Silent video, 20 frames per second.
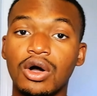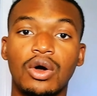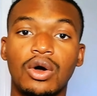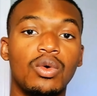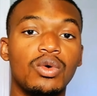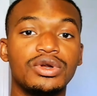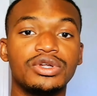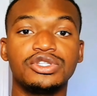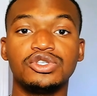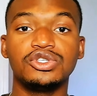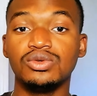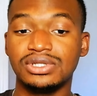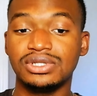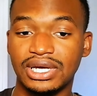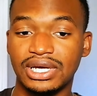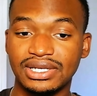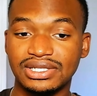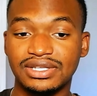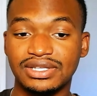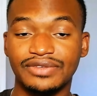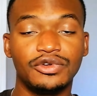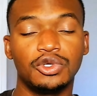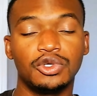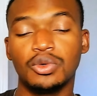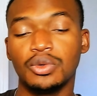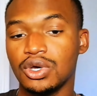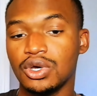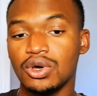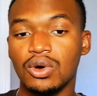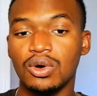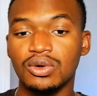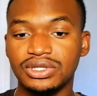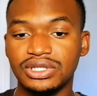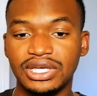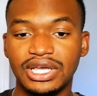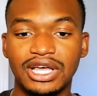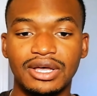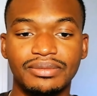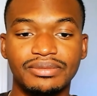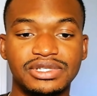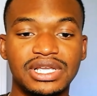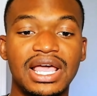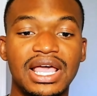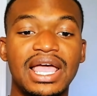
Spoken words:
or to text if you're doing cold DMs,